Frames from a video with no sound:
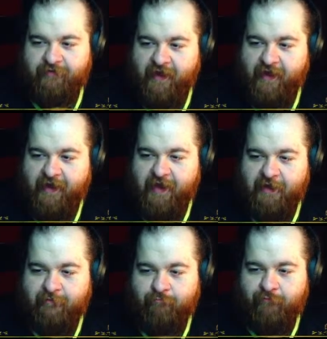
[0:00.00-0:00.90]
a
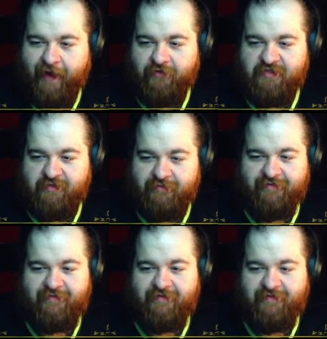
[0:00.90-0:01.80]
mountain.
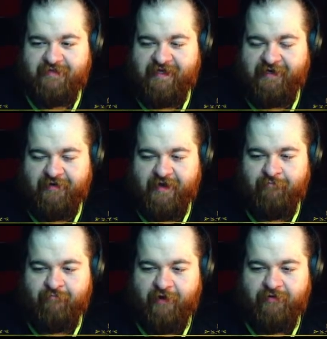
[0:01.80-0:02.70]
Down a
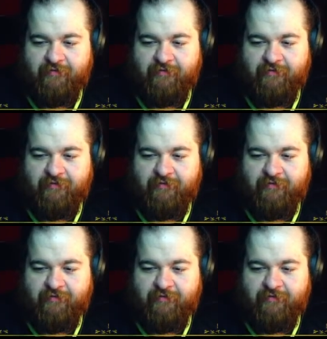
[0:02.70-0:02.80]
mountain,